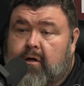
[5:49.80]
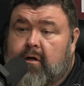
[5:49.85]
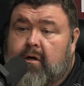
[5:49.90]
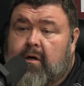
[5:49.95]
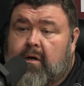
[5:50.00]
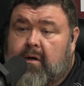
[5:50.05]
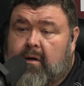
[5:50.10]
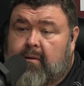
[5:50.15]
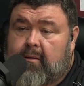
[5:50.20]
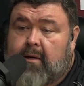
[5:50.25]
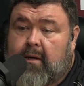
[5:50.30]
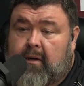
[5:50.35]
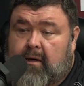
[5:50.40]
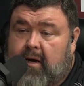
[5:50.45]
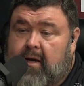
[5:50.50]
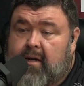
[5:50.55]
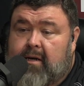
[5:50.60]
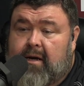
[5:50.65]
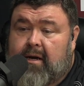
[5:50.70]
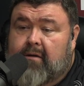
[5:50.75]
could and, and, and
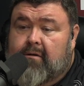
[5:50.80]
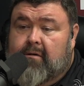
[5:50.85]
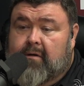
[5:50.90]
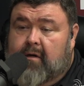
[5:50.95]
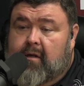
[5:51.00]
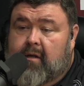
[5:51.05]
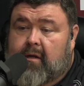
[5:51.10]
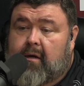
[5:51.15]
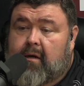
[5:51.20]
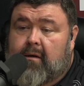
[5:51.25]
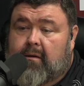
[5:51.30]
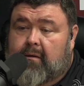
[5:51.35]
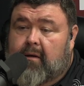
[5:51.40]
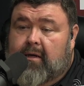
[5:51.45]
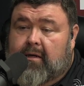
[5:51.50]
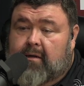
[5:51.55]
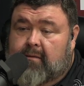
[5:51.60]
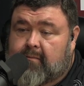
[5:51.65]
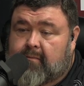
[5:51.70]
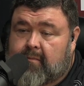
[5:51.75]
get it down to a uh,
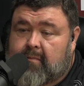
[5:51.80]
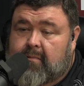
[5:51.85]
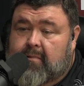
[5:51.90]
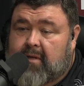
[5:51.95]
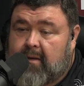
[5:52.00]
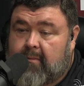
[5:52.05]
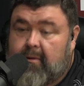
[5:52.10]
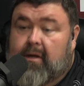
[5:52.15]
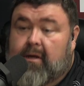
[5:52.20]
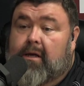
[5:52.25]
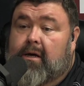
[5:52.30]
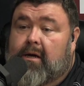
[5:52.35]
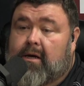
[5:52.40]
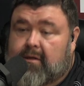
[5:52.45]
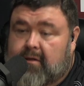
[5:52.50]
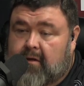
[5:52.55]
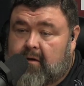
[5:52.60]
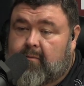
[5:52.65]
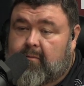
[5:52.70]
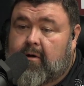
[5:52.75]
like a flavor.
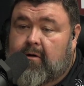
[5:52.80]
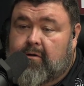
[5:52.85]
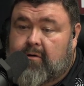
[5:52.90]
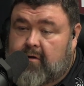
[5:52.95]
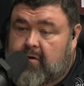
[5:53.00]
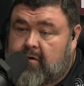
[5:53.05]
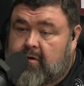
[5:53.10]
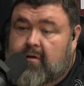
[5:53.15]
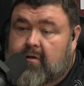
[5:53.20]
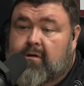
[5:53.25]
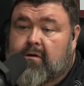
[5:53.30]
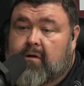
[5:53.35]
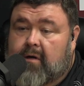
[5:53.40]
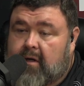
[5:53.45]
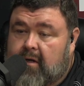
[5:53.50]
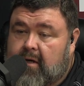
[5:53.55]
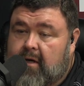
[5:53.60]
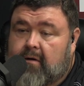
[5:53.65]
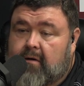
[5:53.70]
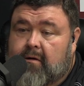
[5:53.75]
demi-glace almost. You could just cook yeah.
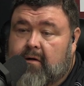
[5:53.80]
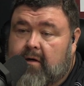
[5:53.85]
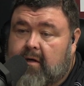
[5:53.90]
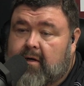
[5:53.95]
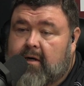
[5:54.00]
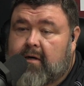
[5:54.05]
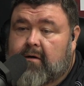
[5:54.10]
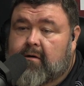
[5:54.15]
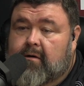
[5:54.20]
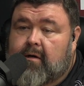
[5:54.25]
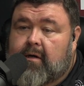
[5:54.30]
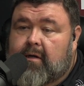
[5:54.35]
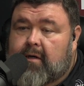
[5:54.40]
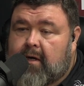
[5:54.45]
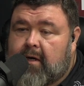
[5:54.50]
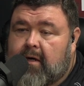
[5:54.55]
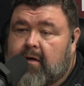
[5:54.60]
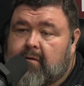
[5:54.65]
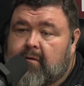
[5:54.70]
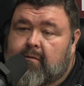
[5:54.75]
it down, cook it down, cook it
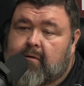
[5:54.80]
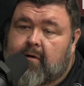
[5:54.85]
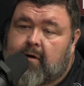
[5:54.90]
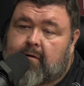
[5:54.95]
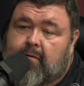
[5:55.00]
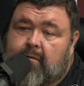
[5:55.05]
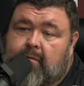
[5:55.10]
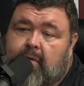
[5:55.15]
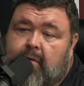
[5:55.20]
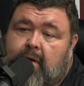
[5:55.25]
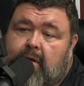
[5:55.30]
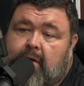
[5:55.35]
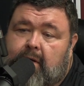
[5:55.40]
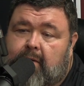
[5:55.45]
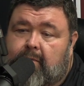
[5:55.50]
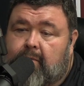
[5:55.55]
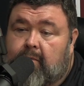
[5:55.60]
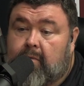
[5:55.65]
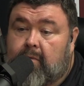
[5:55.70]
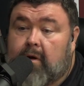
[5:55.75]
down. You know, and
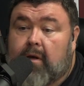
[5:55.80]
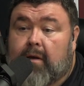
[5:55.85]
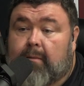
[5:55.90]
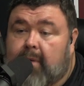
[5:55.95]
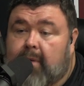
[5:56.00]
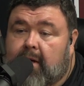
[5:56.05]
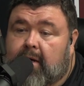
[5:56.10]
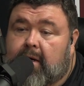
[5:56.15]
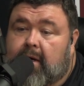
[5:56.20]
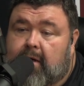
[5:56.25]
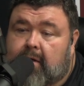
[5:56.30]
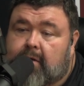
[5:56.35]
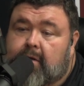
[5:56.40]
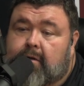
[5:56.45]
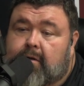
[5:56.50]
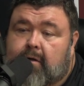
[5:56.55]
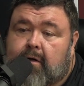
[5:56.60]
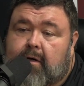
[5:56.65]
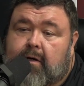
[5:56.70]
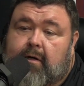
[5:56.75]
it would really be
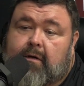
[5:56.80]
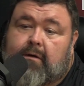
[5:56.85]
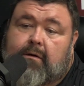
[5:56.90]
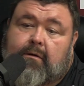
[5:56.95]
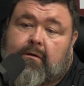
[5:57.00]
concentrated.